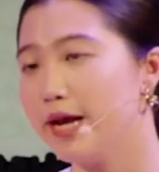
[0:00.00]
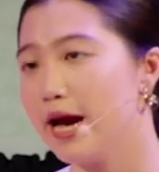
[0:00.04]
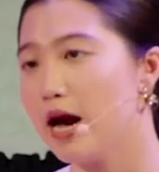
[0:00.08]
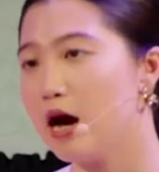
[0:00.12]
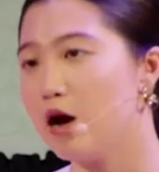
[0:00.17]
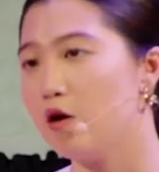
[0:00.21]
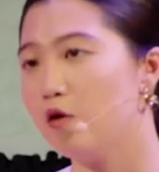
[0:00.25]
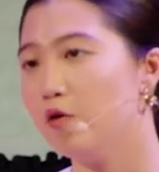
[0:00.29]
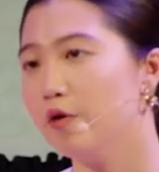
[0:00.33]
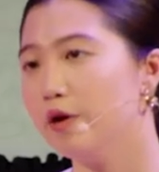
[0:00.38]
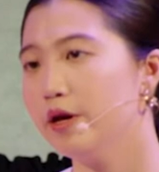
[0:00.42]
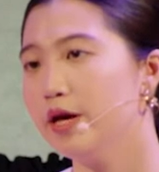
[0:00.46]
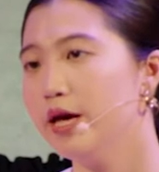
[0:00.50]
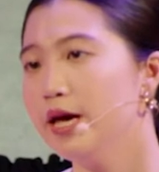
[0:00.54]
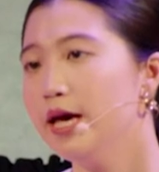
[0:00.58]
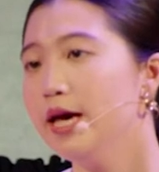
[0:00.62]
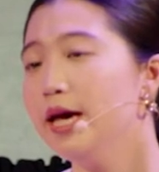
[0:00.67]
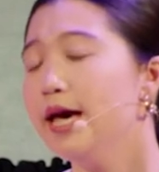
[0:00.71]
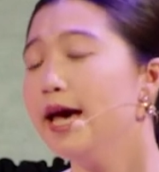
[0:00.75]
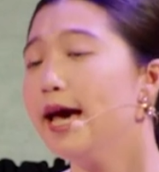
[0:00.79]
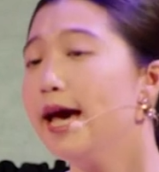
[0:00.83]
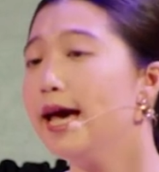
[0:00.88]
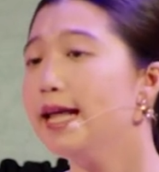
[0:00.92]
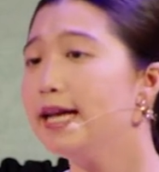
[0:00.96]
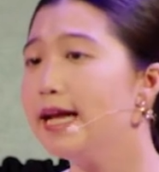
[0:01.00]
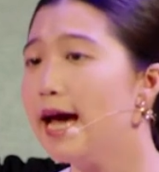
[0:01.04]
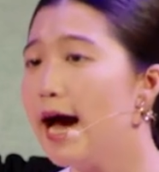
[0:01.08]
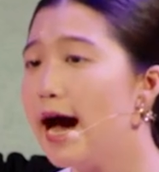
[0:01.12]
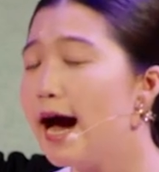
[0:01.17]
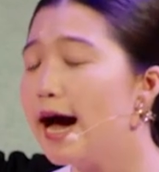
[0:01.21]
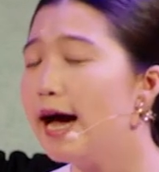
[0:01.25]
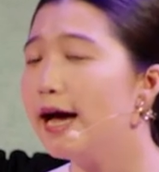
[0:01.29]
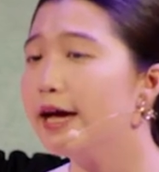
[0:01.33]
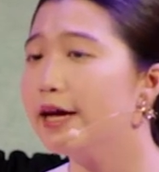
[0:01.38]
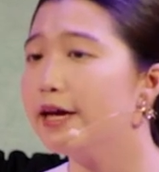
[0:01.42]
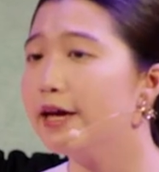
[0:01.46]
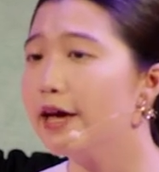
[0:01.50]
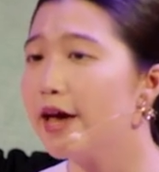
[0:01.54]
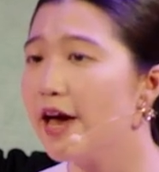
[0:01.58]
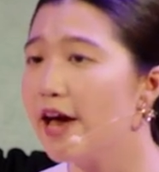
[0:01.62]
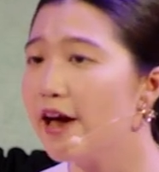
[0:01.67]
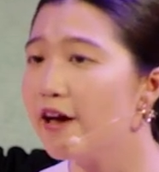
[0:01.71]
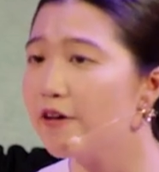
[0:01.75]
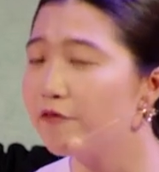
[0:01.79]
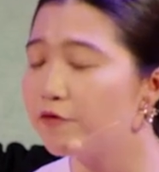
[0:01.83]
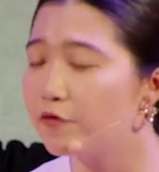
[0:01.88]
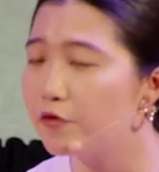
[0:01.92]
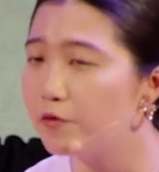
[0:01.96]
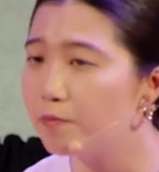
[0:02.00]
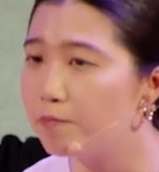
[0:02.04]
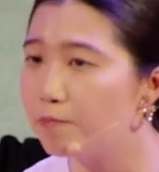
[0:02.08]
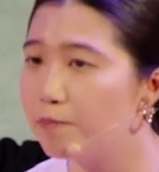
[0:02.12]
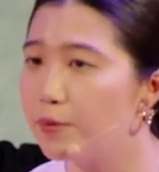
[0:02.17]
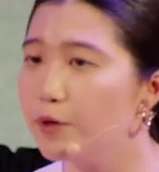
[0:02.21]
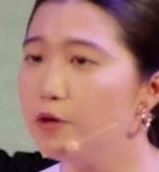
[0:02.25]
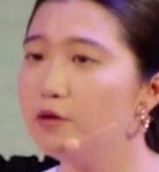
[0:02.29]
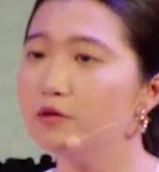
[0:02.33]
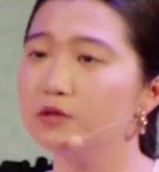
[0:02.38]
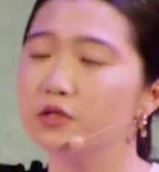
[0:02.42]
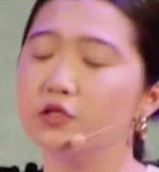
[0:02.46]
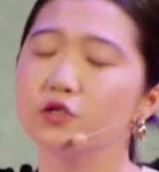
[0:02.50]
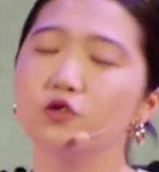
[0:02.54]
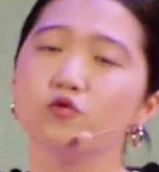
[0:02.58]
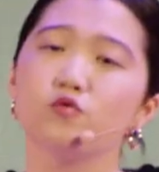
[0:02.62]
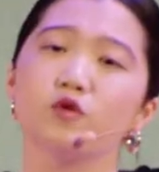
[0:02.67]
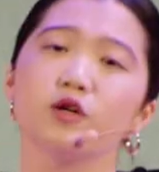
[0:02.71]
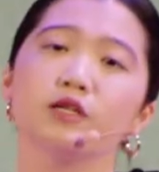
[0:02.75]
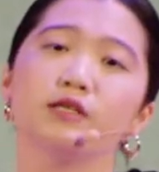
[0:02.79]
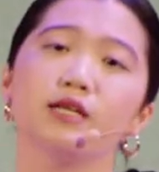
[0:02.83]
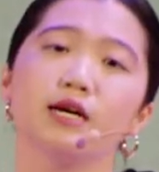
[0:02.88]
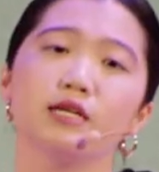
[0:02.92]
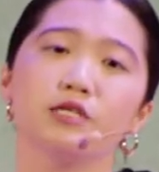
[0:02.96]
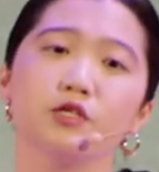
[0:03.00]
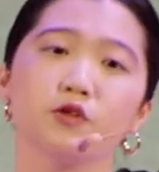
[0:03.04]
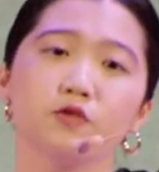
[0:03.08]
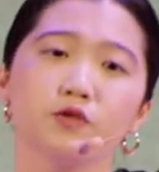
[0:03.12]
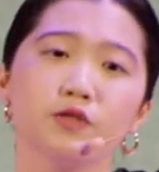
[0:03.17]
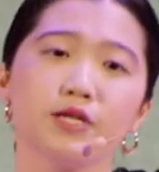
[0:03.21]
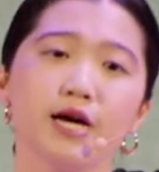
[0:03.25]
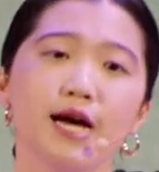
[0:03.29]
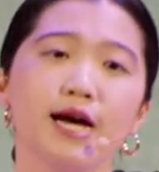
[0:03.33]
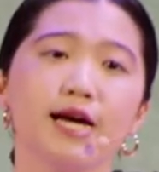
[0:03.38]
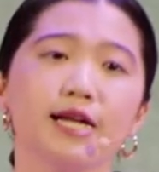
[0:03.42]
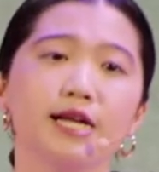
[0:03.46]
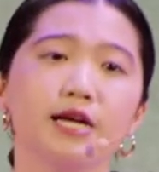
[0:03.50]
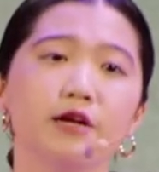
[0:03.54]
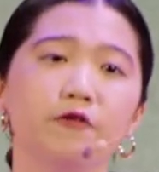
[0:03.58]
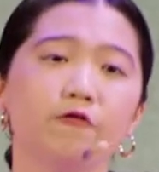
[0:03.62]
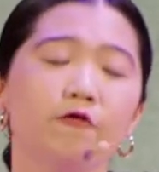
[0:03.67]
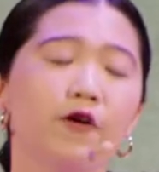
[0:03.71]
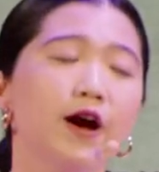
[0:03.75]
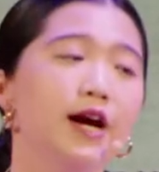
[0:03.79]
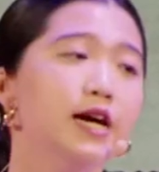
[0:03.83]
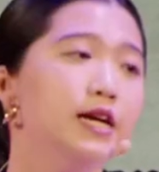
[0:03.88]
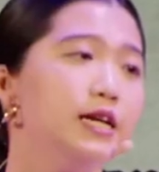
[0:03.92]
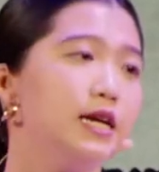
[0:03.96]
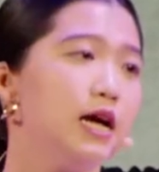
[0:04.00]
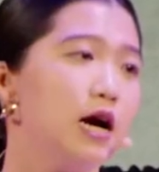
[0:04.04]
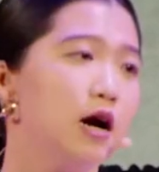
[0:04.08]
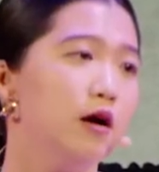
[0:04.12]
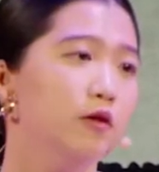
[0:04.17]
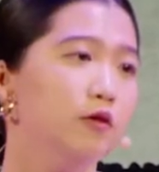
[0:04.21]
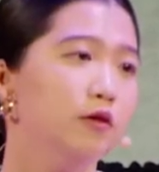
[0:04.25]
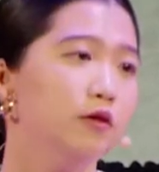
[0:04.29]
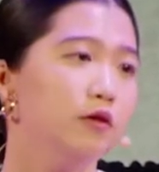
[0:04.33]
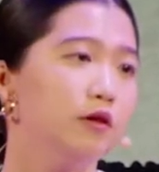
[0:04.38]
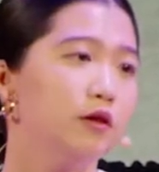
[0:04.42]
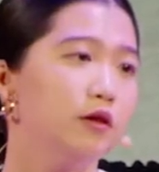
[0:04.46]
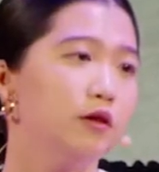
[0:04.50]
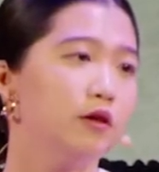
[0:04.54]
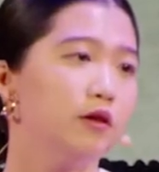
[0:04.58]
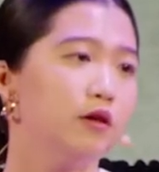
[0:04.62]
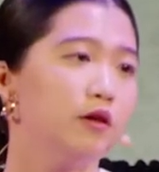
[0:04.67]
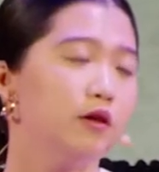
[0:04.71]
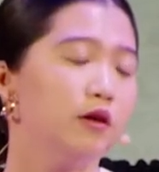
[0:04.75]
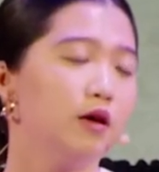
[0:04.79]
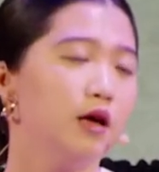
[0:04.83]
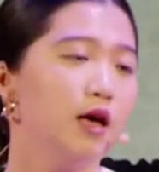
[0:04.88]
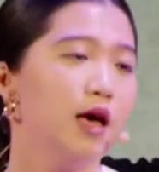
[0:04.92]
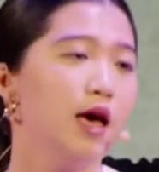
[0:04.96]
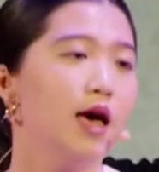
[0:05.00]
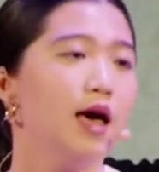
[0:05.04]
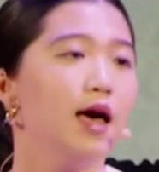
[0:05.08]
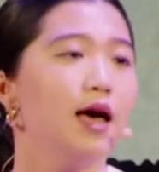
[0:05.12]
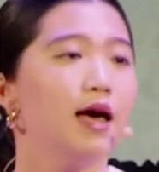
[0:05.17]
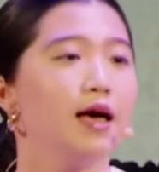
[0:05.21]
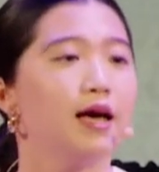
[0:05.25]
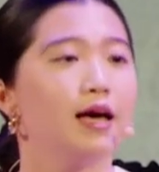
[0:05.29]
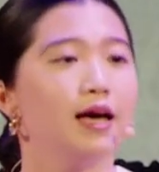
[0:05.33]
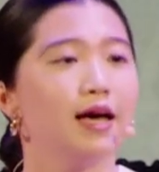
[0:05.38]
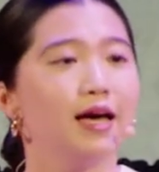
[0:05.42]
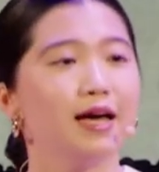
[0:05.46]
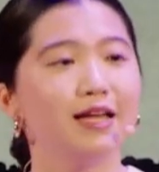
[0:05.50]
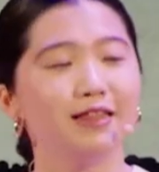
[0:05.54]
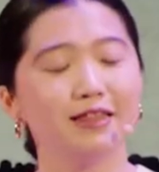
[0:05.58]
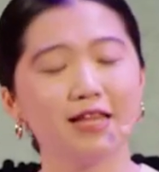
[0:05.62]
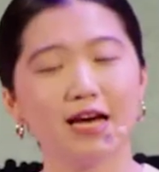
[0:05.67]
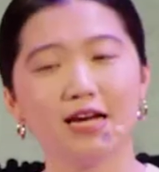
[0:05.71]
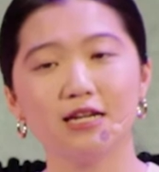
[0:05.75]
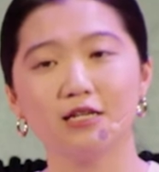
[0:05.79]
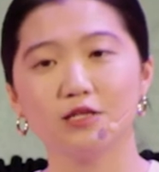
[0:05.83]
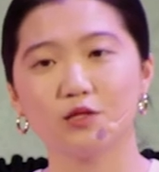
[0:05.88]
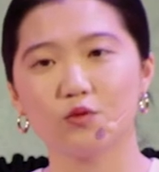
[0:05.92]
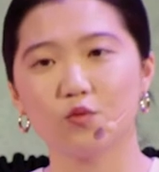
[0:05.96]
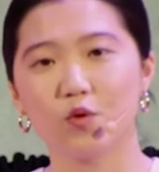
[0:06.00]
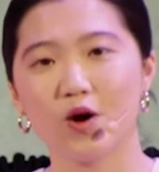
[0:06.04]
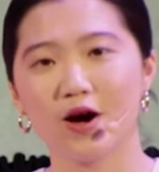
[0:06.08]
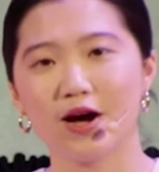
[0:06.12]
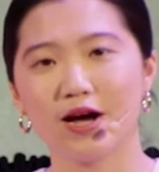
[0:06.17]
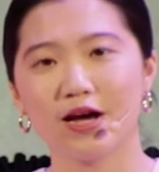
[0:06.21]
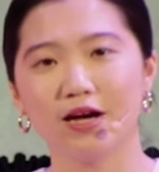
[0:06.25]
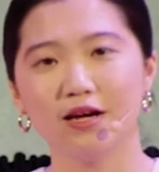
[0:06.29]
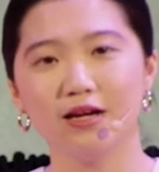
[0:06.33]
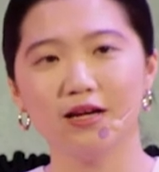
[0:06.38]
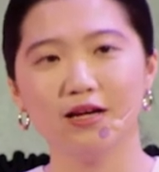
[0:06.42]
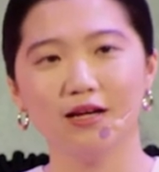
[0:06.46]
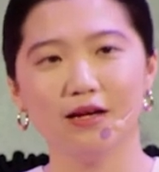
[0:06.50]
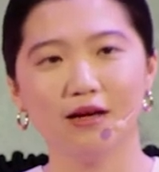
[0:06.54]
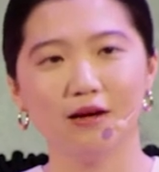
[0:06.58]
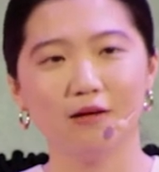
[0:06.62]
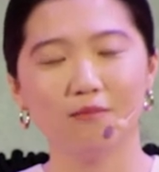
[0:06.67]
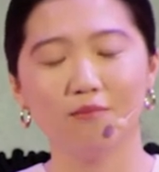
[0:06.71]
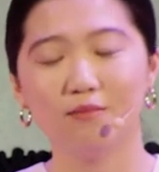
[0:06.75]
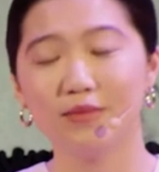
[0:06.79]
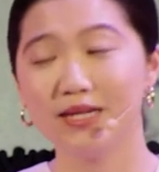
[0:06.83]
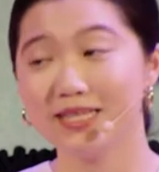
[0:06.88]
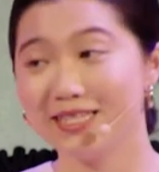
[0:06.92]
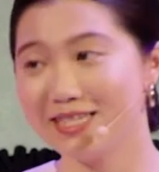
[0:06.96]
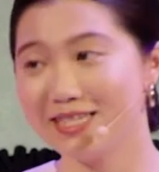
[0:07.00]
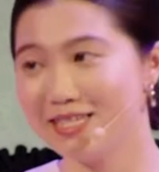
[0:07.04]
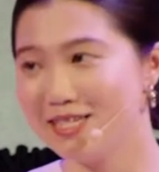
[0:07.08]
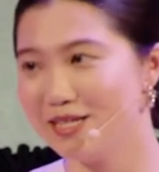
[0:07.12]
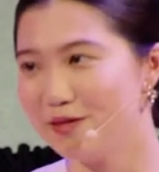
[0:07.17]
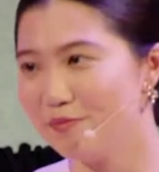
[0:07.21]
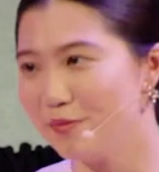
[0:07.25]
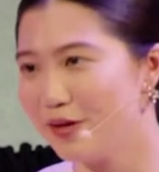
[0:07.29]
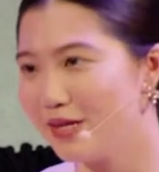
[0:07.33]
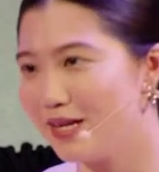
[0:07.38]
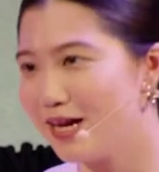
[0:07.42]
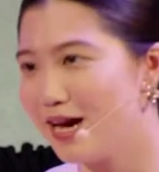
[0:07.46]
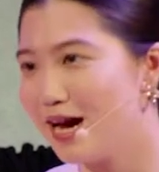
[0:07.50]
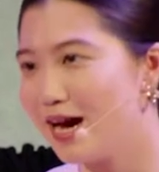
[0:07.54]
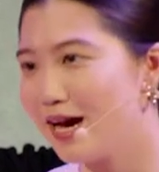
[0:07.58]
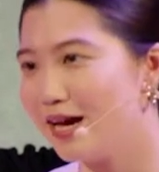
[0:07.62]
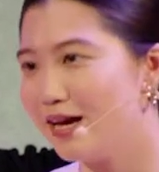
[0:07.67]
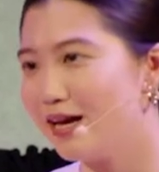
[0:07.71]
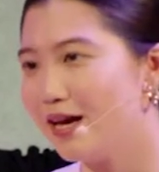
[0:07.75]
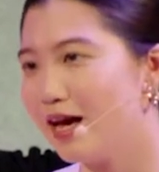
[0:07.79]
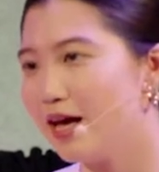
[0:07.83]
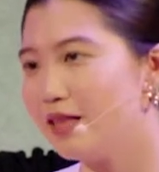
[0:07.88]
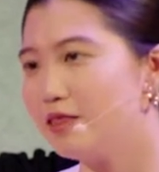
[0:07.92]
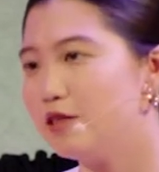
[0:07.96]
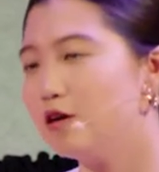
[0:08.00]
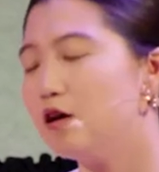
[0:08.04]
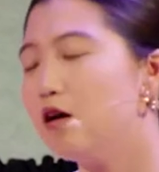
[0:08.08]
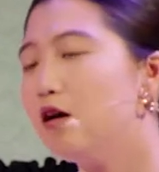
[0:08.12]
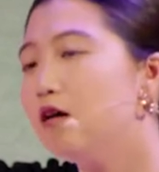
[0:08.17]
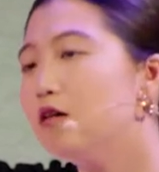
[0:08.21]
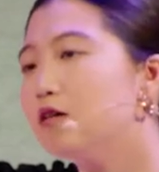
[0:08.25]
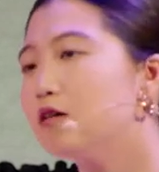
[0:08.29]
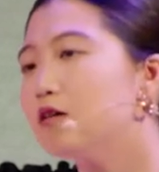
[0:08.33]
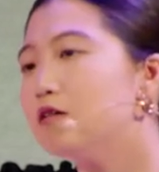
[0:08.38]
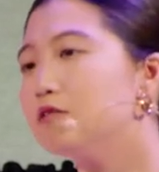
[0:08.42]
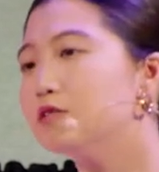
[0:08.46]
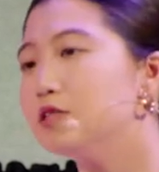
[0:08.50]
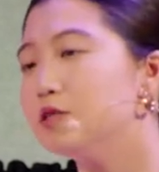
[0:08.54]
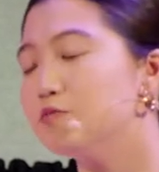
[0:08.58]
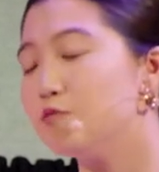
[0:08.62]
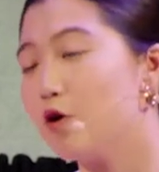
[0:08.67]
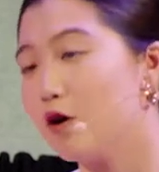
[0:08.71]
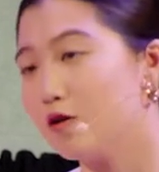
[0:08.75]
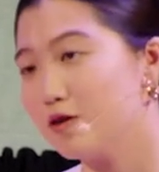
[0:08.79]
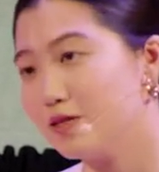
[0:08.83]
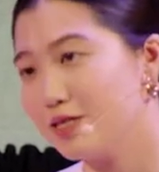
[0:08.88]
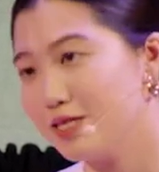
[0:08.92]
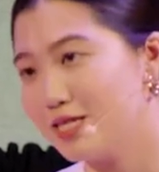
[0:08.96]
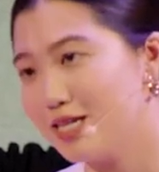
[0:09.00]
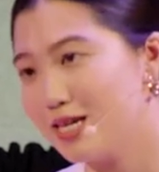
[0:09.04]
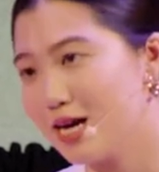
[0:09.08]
now. And I have to build toward that society right now. And that is why my team and I at the Hong Kong Democracy